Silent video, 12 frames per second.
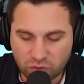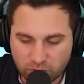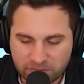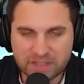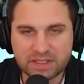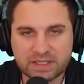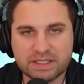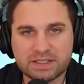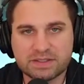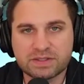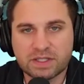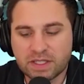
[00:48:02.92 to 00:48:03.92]
many
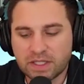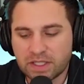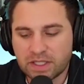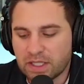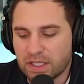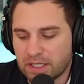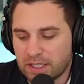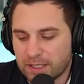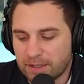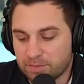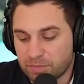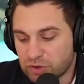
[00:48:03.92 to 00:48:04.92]
leads. Yeah,
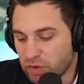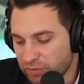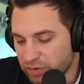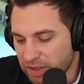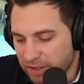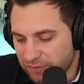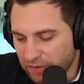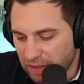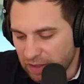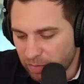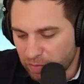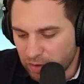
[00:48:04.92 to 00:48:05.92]
Uh, so I really like
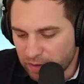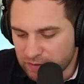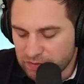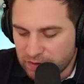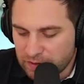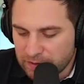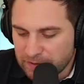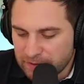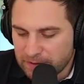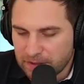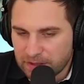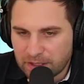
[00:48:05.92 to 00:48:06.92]
follow up boss.
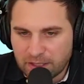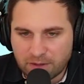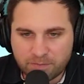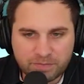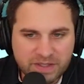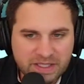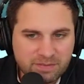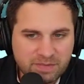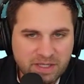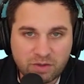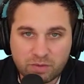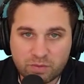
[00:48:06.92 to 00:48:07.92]
Uh,
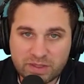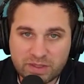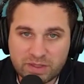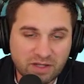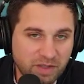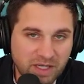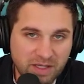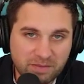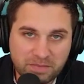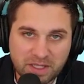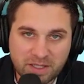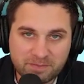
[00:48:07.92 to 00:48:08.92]
email, we love Bomb
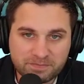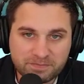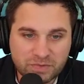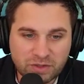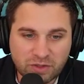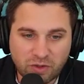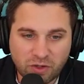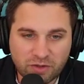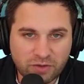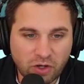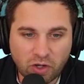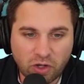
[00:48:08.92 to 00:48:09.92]
Bomb. You know, all
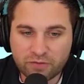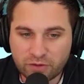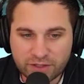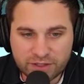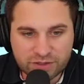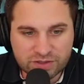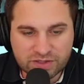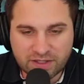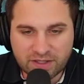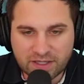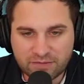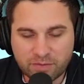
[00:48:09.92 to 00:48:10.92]
of For all sure. of our agents
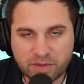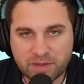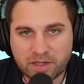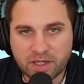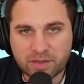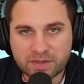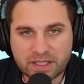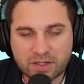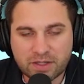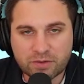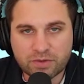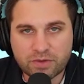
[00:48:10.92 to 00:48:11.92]
have a Bomb Bomb
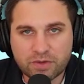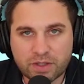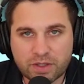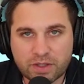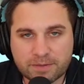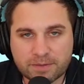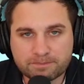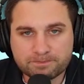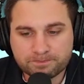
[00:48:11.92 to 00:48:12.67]
account. Um,